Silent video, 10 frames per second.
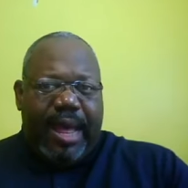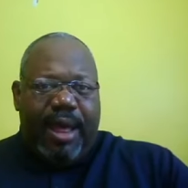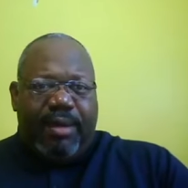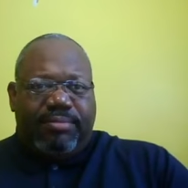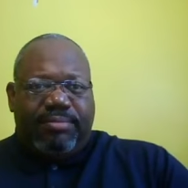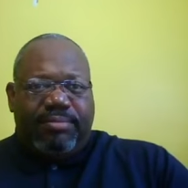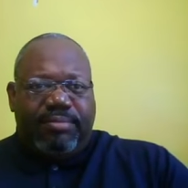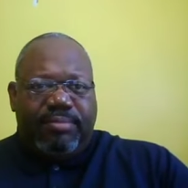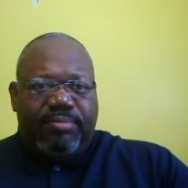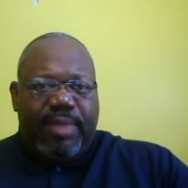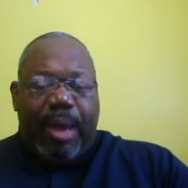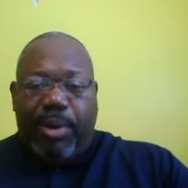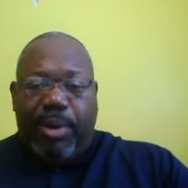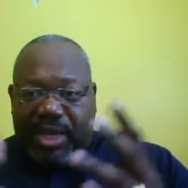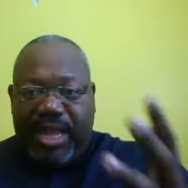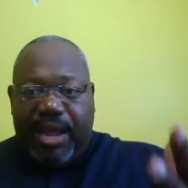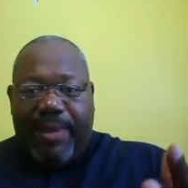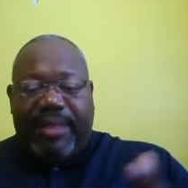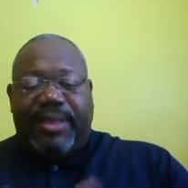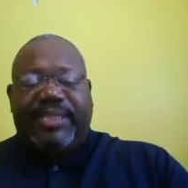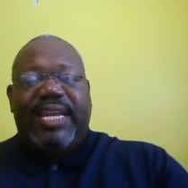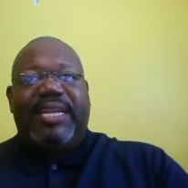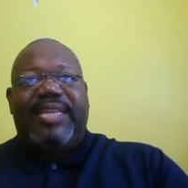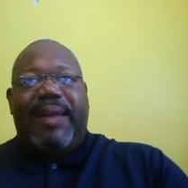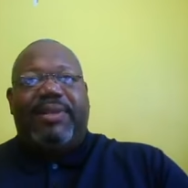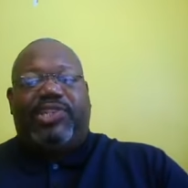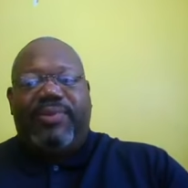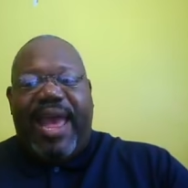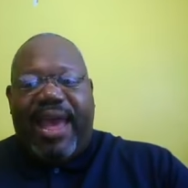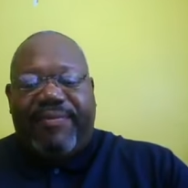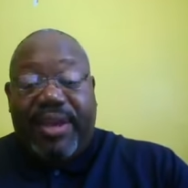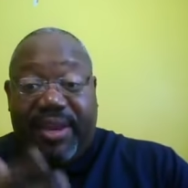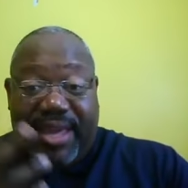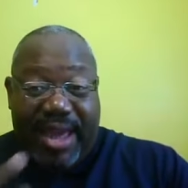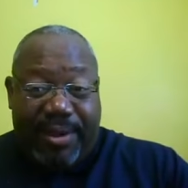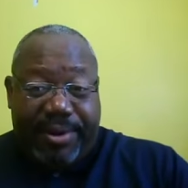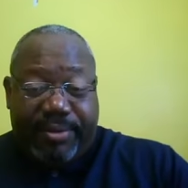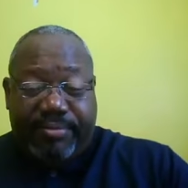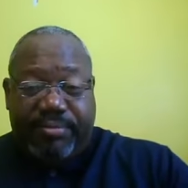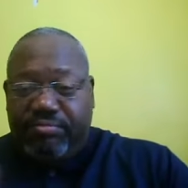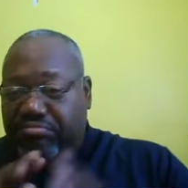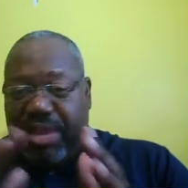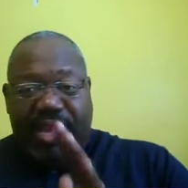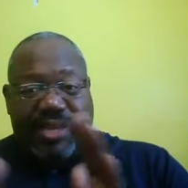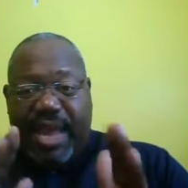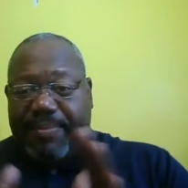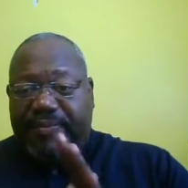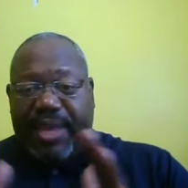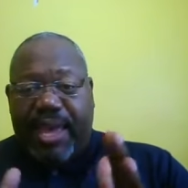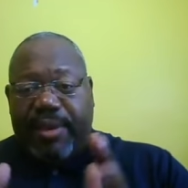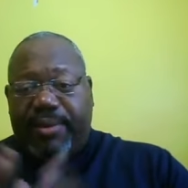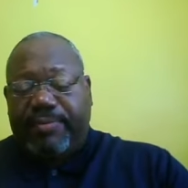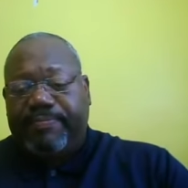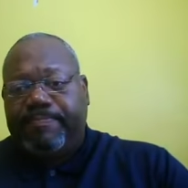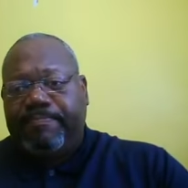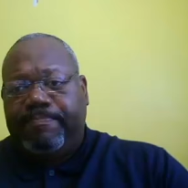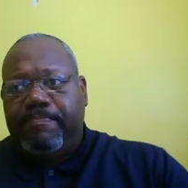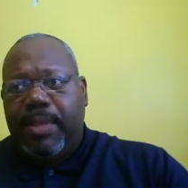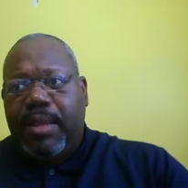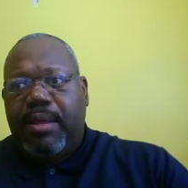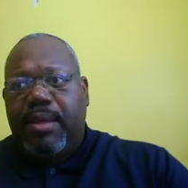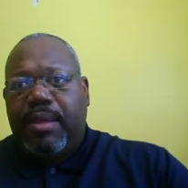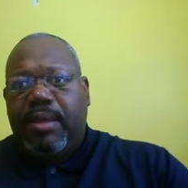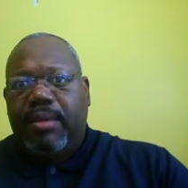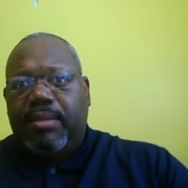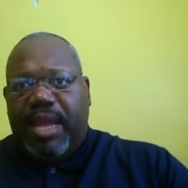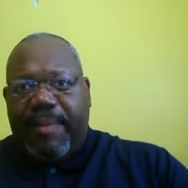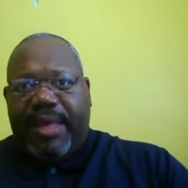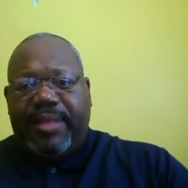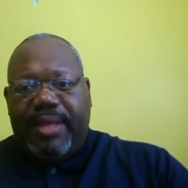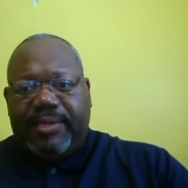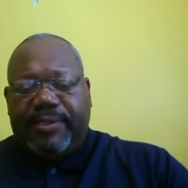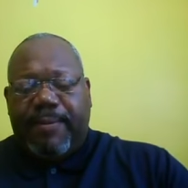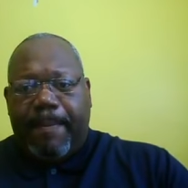Um, I want you to think about this. Anytime that you have an encounter, any type of encounter, think about this.